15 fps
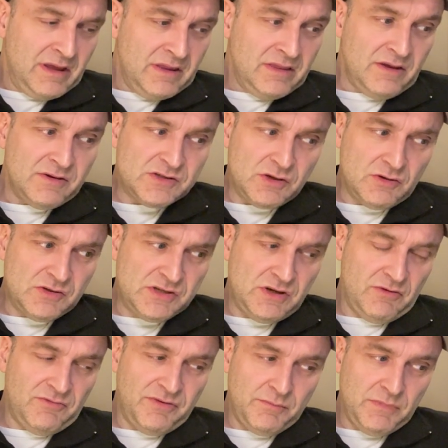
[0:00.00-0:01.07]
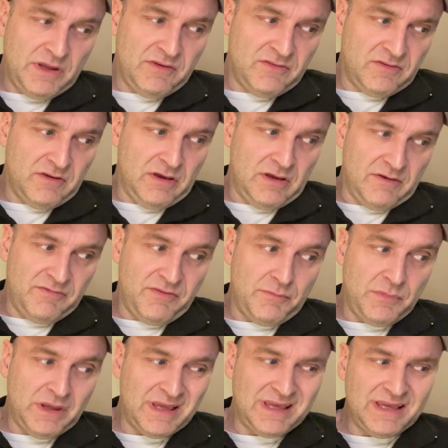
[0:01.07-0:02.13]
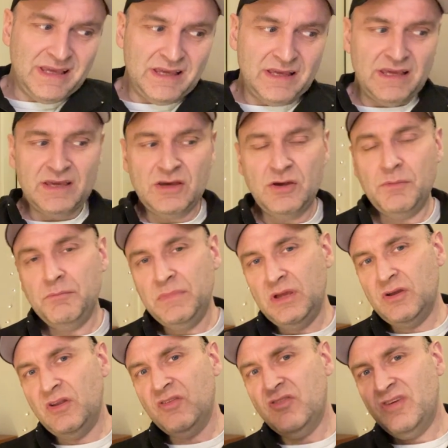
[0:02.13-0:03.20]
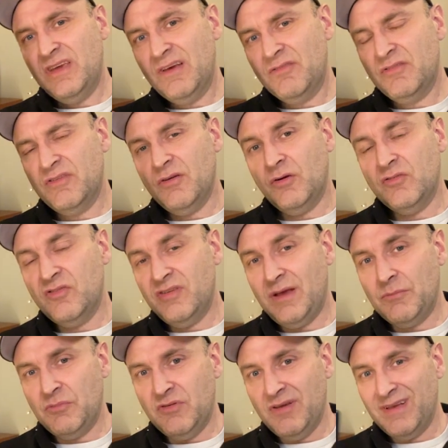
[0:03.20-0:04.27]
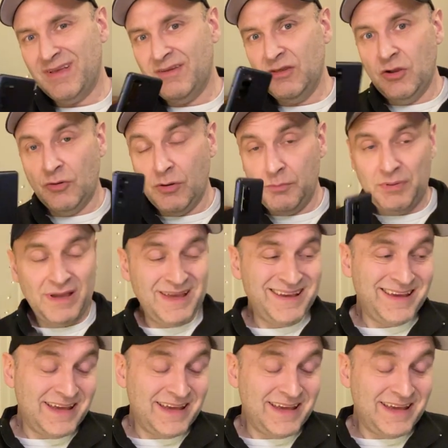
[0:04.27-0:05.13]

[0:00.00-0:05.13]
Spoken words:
there's also from this from the community on Samsung Europe